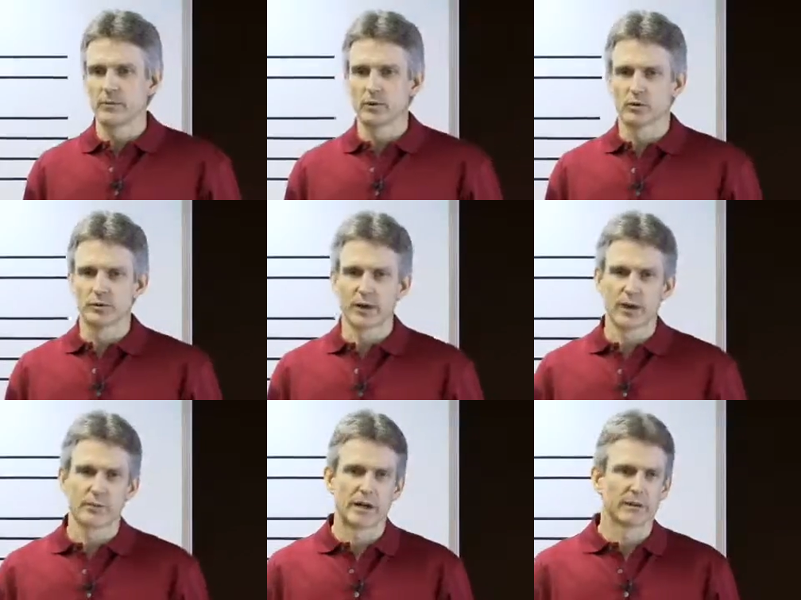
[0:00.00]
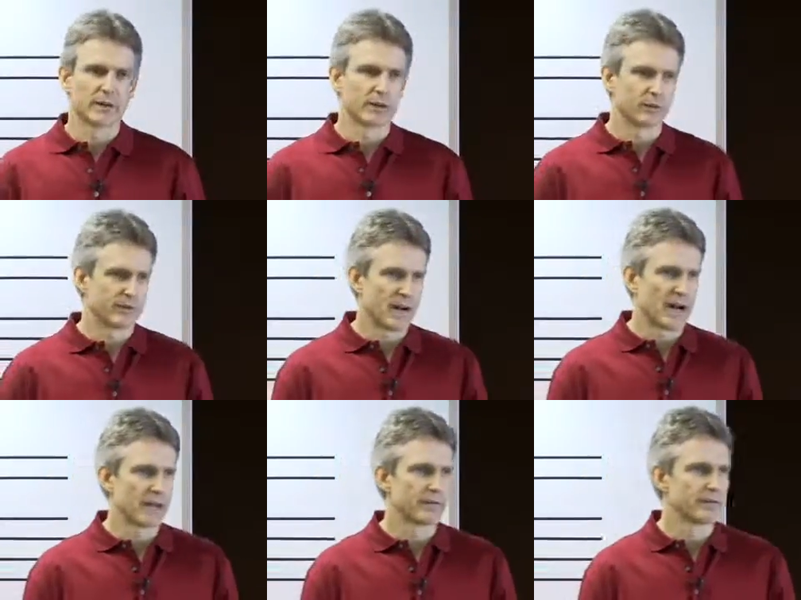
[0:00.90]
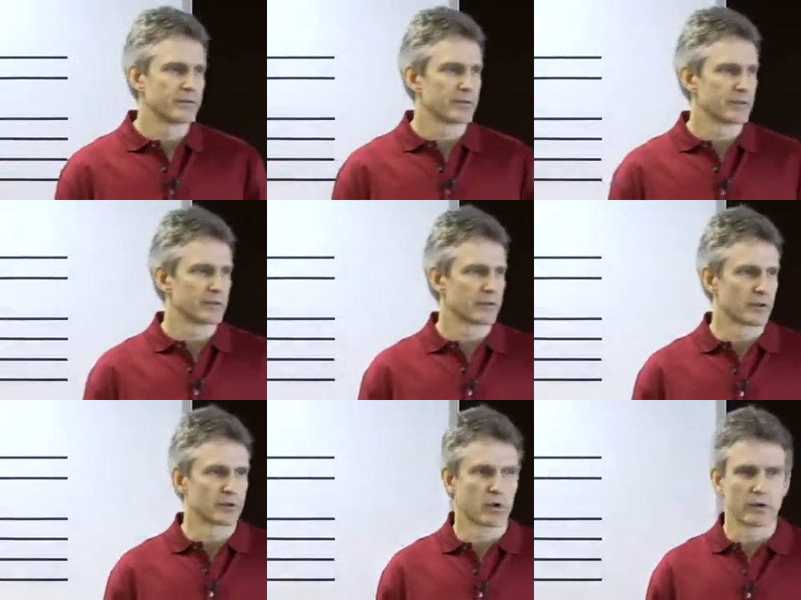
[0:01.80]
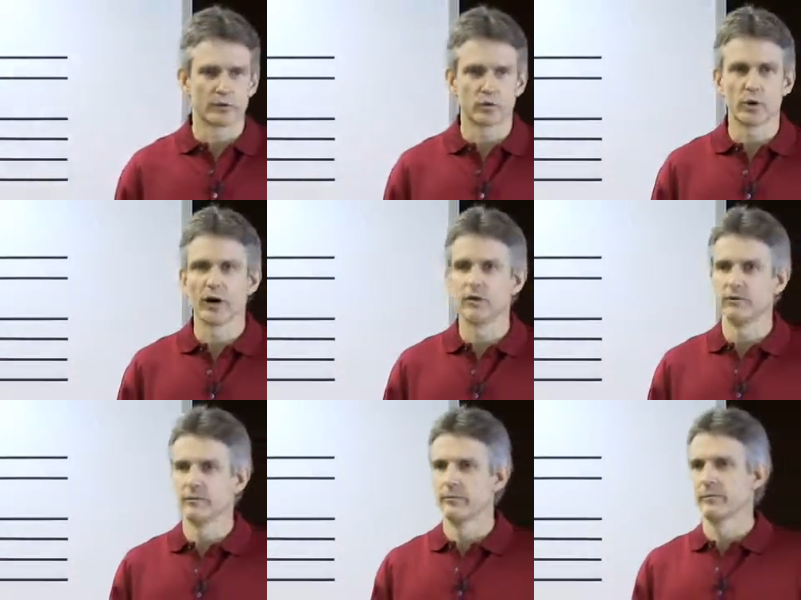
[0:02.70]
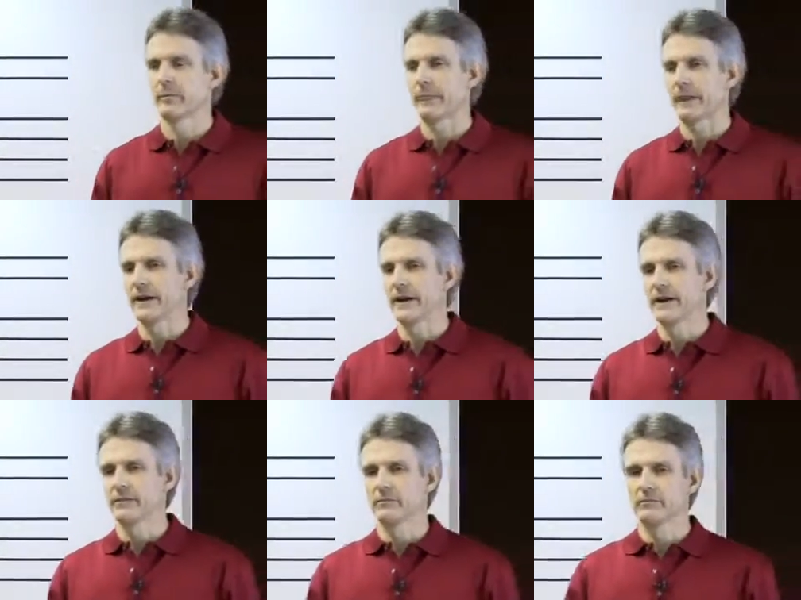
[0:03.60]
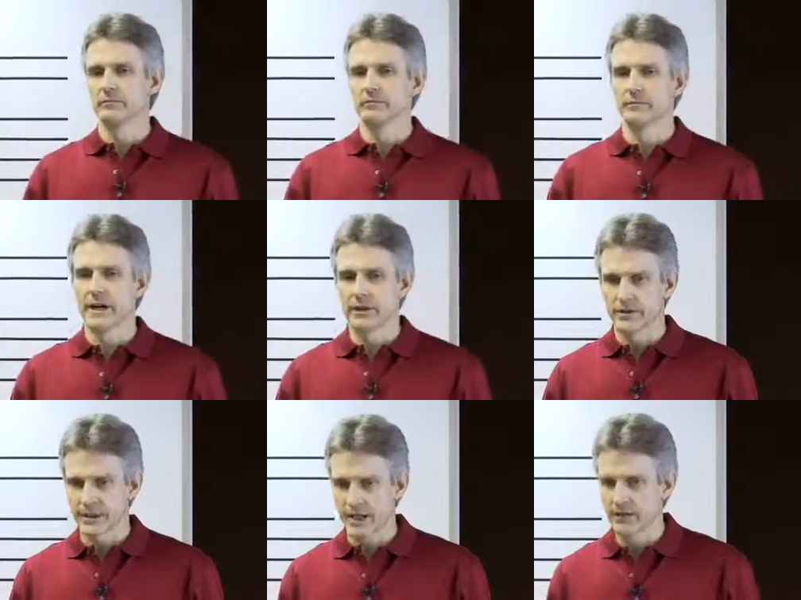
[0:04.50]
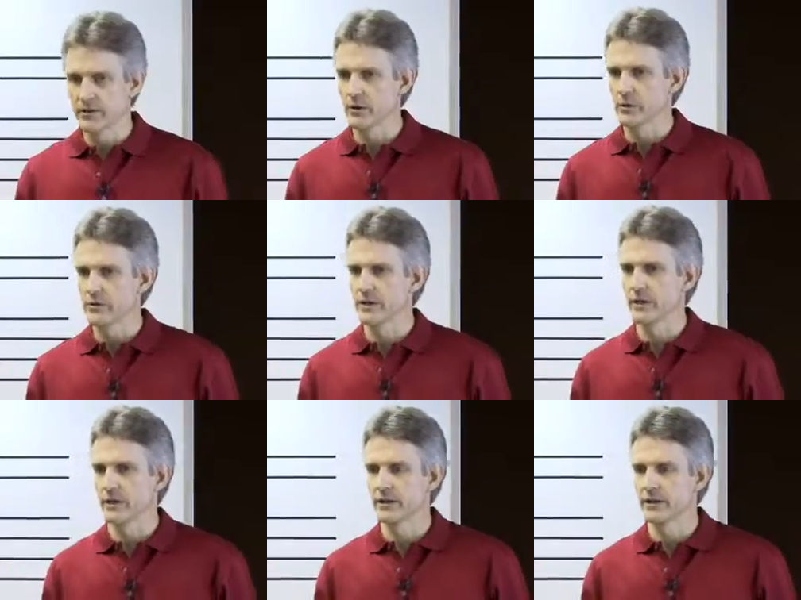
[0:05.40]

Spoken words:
people will talk about the other 5 for a total of 12, and my understanding of those